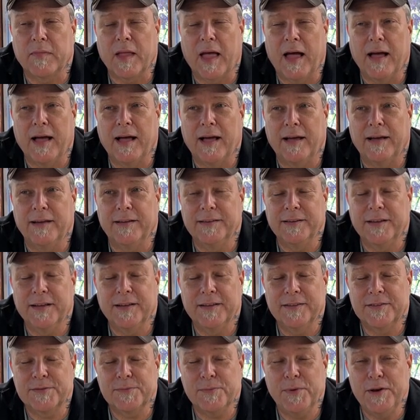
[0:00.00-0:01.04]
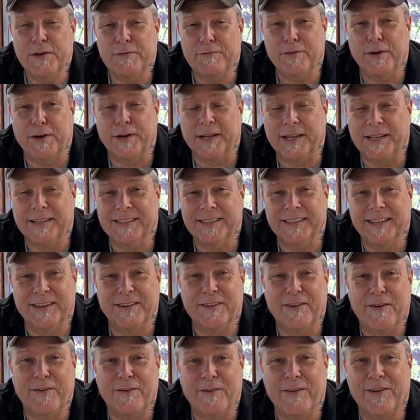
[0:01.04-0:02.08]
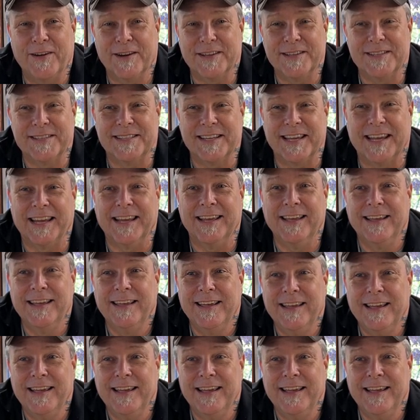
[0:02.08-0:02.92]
That's quite funny, in all honesty.